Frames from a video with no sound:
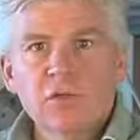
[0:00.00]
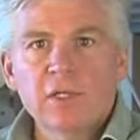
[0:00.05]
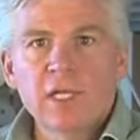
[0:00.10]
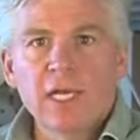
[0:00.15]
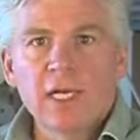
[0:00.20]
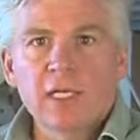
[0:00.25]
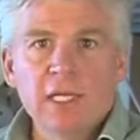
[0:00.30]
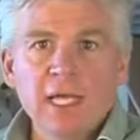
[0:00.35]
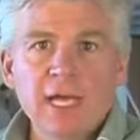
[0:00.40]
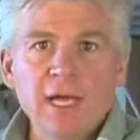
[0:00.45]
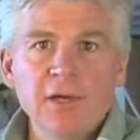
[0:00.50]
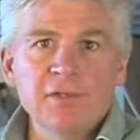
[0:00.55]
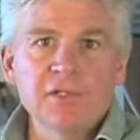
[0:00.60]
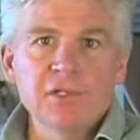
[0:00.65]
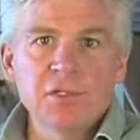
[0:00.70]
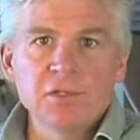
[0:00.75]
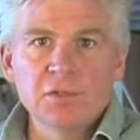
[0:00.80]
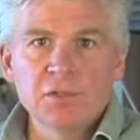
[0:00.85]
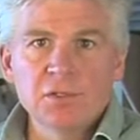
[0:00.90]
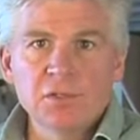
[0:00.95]
that
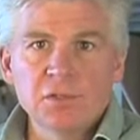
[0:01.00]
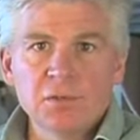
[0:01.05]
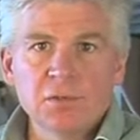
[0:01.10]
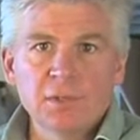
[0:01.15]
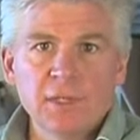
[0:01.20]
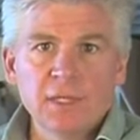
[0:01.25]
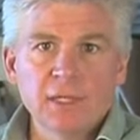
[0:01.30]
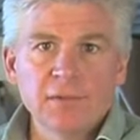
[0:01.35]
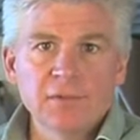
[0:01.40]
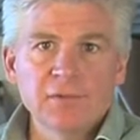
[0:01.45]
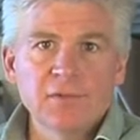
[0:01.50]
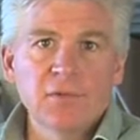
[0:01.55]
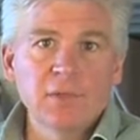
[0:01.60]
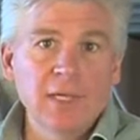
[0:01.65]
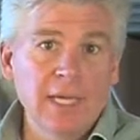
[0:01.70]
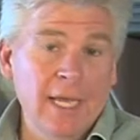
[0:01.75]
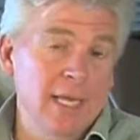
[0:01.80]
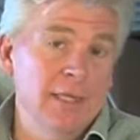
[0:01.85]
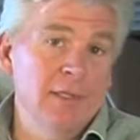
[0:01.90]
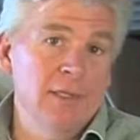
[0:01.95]
allows you to, uh,
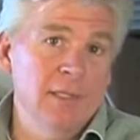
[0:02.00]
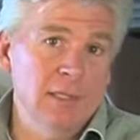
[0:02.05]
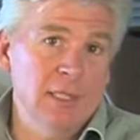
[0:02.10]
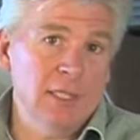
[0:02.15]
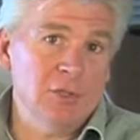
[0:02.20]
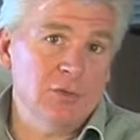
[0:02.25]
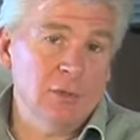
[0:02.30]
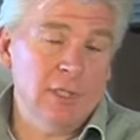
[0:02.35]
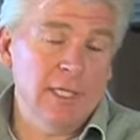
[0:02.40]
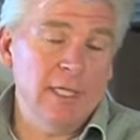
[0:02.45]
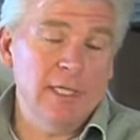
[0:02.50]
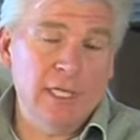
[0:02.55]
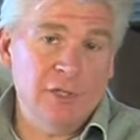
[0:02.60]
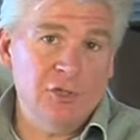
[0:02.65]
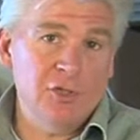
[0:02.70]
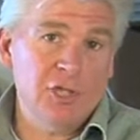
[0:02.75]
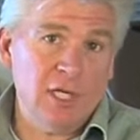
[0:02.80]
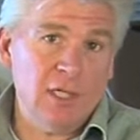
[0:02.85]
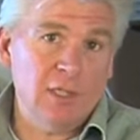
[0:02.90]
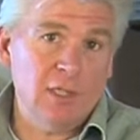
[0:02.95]
to add the electrolyte
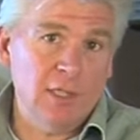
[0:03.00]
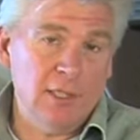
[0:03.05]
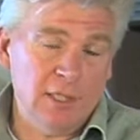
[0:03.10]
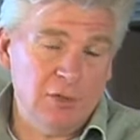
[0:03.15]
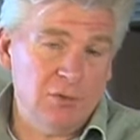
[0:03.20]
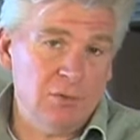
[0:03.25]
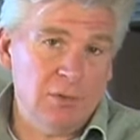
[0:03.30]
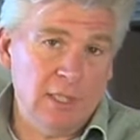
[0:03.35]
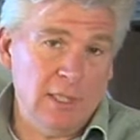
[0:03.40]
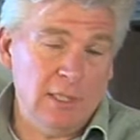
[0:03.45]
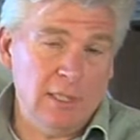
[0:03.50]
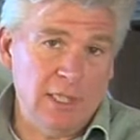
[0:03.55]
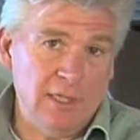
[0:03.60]
and check the electrolyte